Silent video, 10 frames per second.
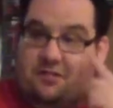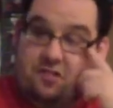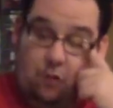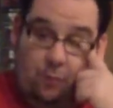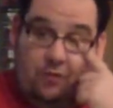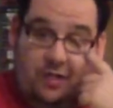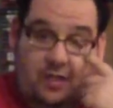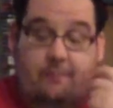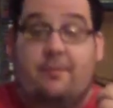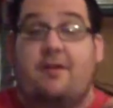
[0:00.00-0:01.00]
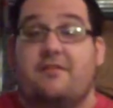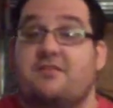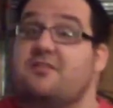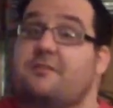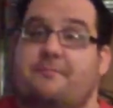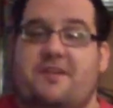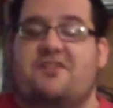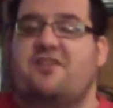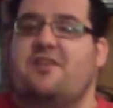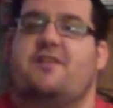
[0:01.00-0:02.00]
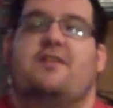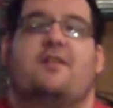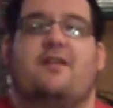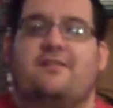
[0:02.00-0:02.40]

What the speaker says: supreme submission